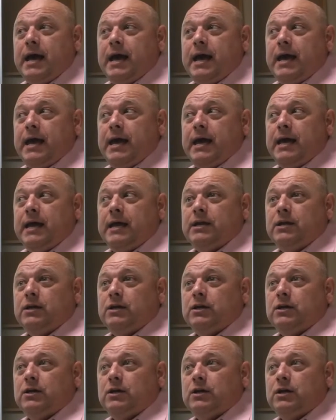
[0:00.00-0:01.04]

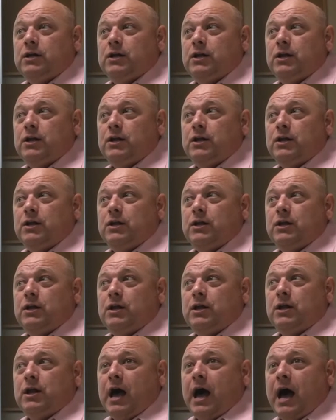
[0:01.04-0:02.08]
And
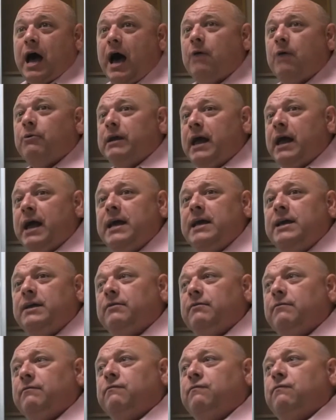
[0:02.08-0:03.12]
I would
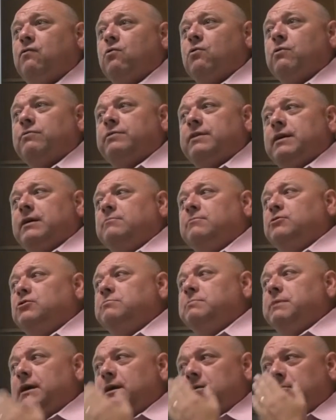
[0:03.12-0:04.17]
hate for them
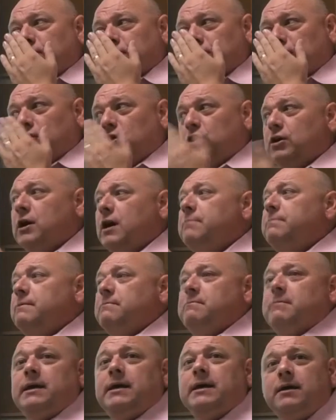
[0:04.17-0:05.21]
to be able to look up
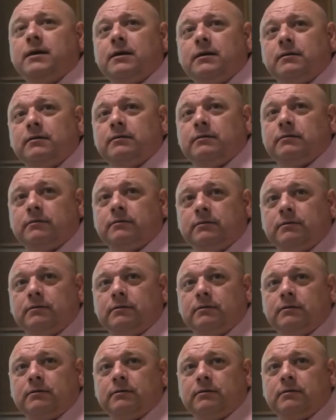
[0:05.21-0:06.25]
at me
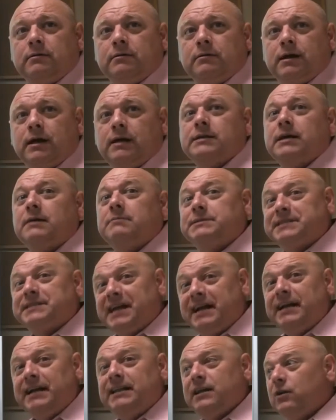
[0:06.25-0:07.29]
as I'm
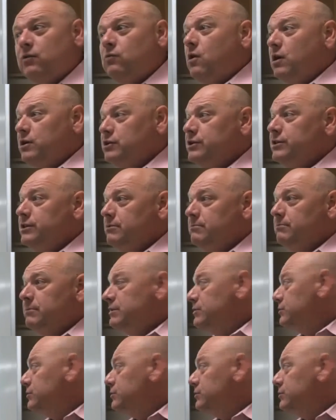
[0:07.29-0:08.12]
standing there watching them